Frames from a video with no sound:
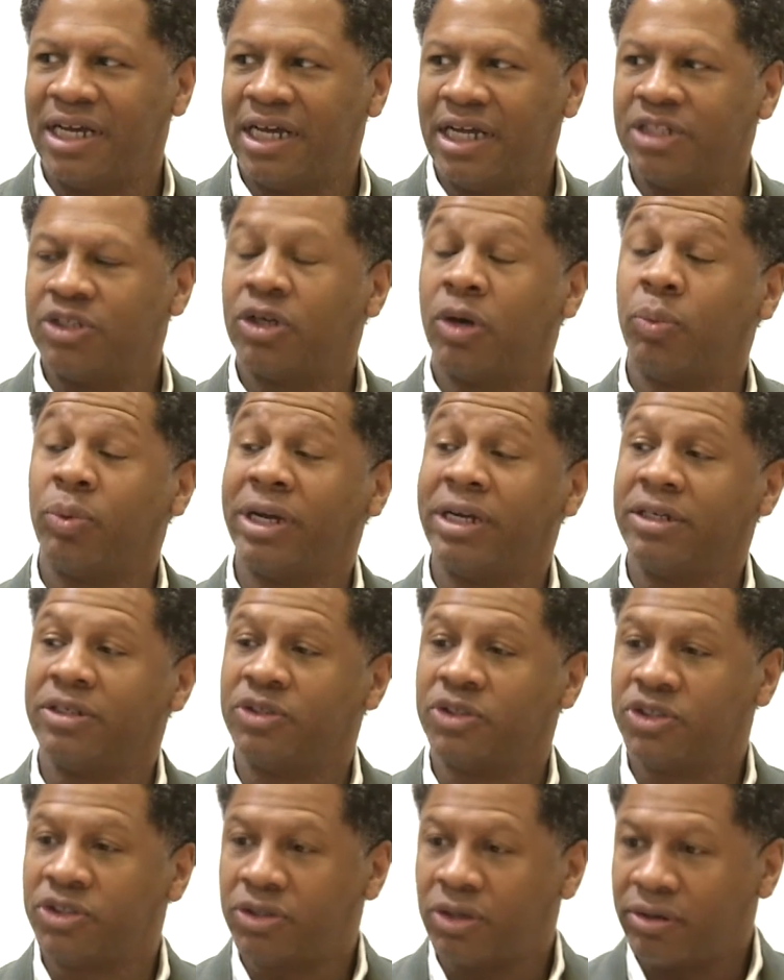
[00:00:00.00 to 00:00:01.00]
And so we're
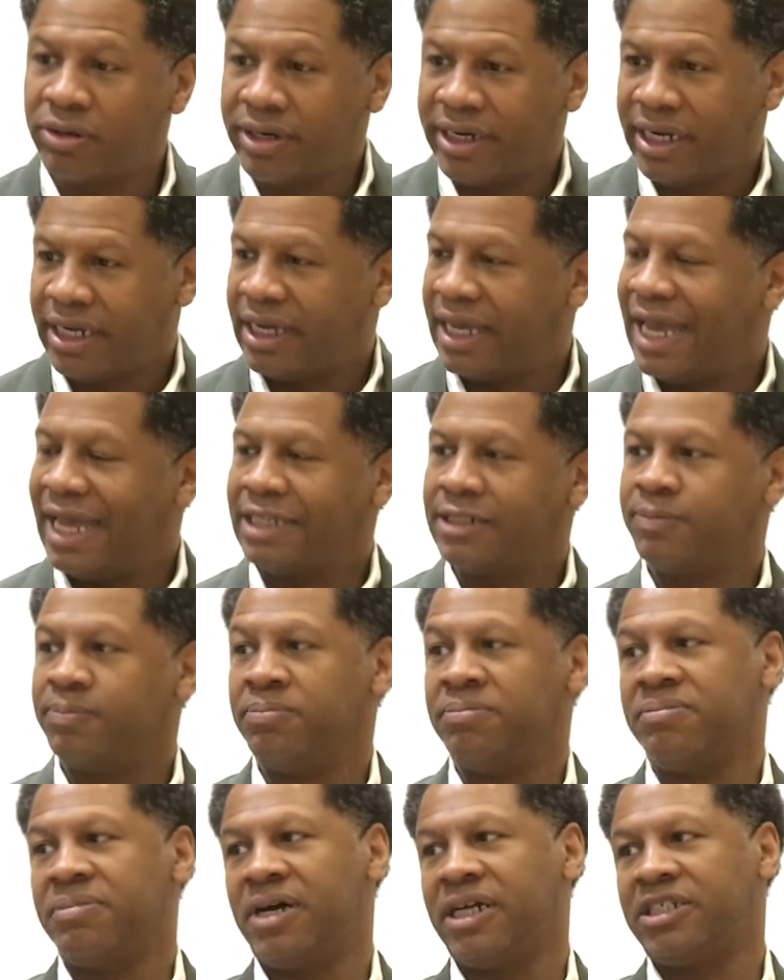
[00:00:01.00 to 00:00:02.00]
ensuring as
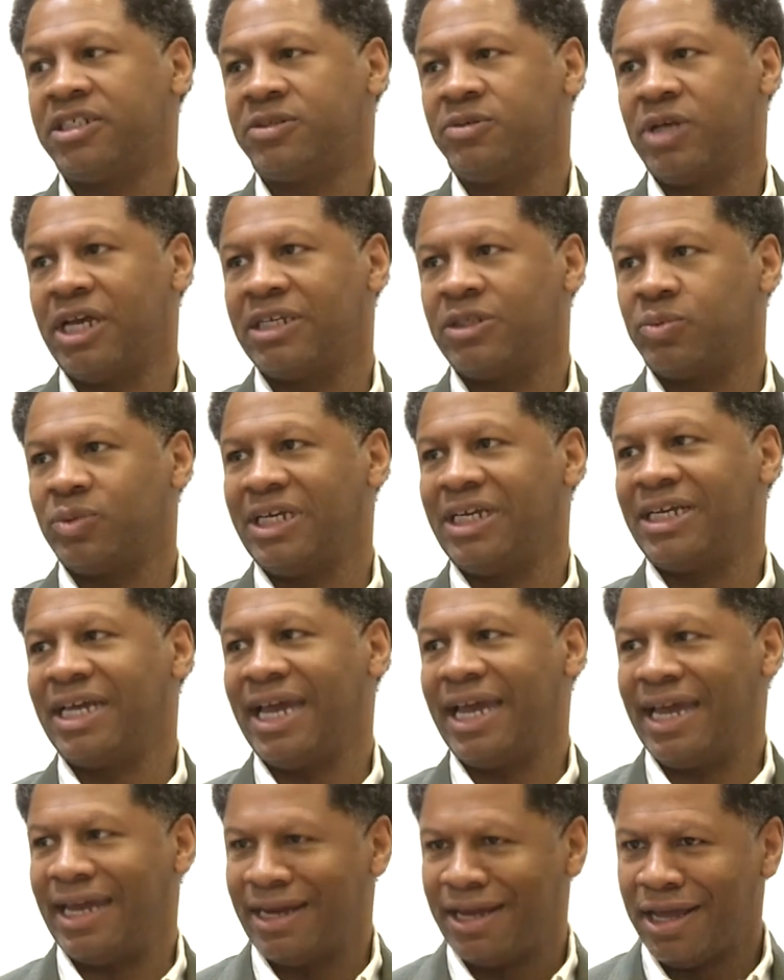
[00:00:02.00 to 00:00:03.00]
much as we
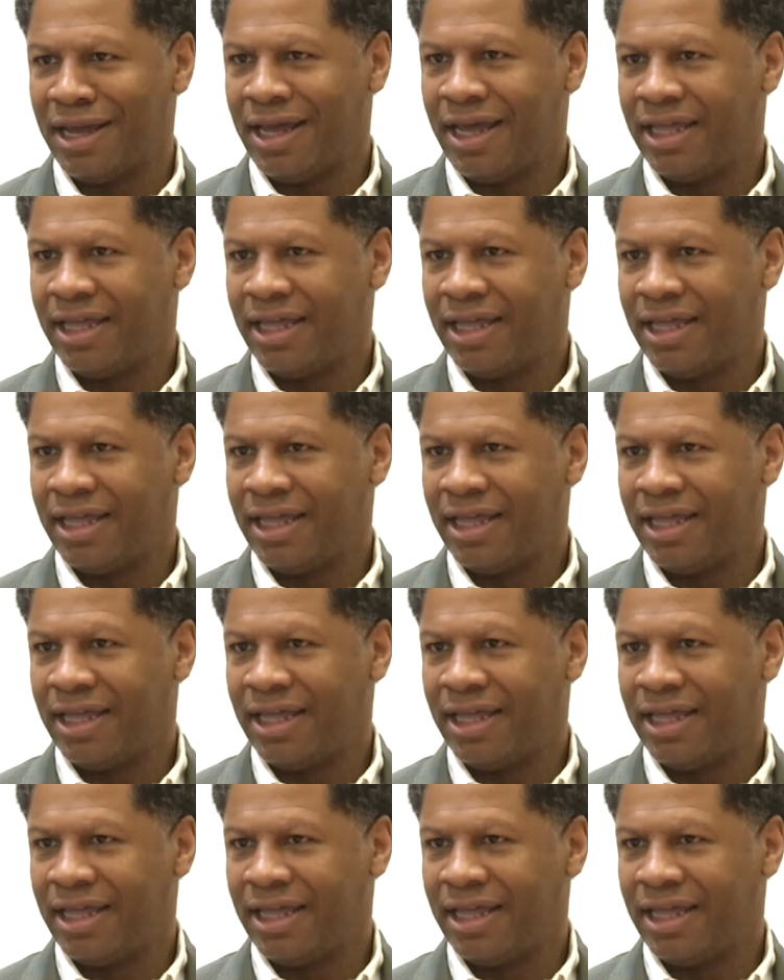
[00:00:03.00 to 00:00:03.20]
can